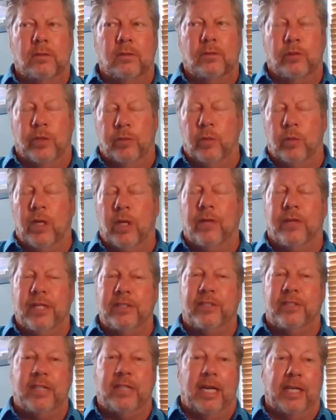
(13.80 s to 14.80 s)
Doing well
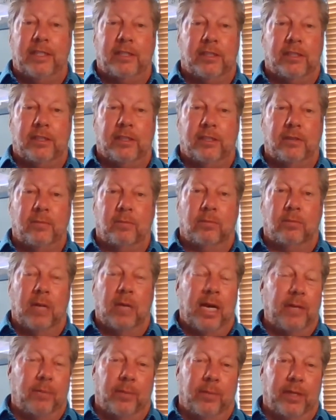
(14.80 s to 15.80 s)
these days
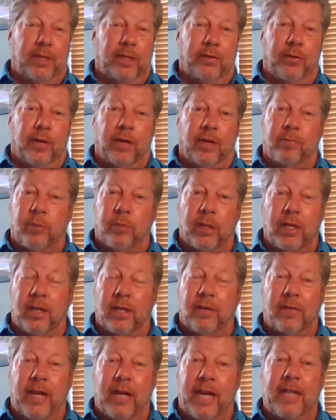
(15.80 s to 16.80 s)
might mean you have plenty
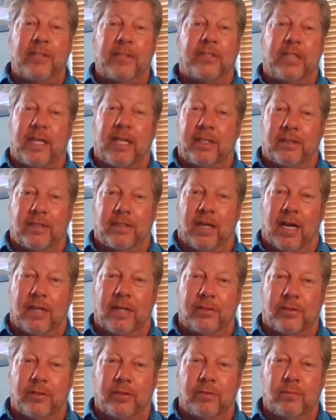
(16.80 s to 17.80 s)
of hand
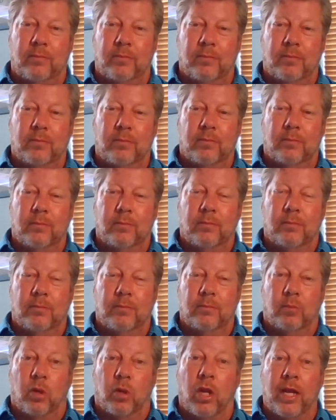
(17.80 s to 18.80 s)
sanitizer,
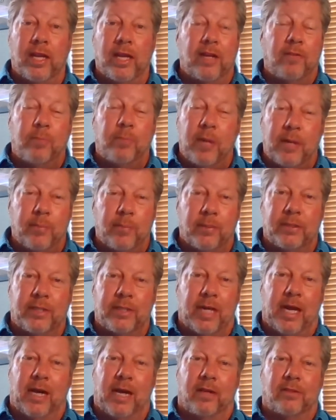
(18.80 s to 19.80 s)
plenty of paper
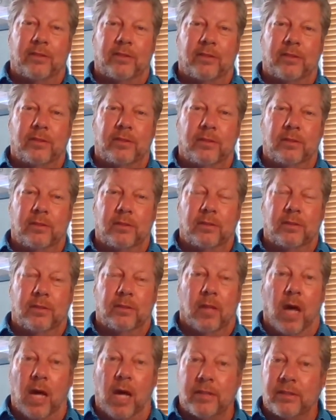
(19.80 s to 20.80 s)
towels,
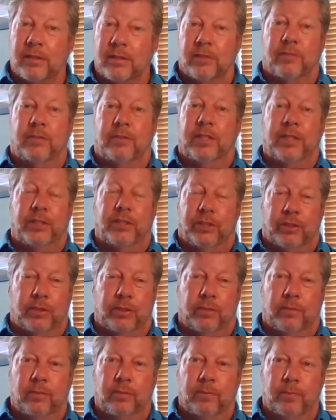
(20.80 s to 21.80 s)
lots of
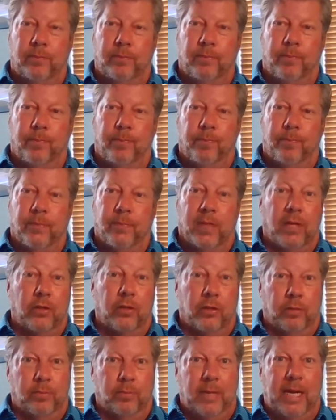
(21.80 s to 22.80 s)
tissue, and a
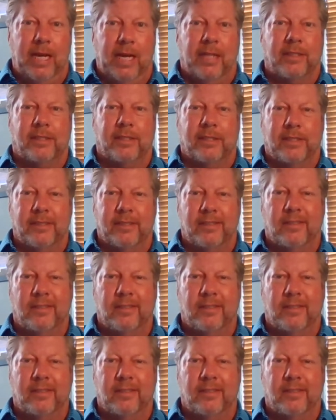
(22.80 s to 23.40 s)
good mask.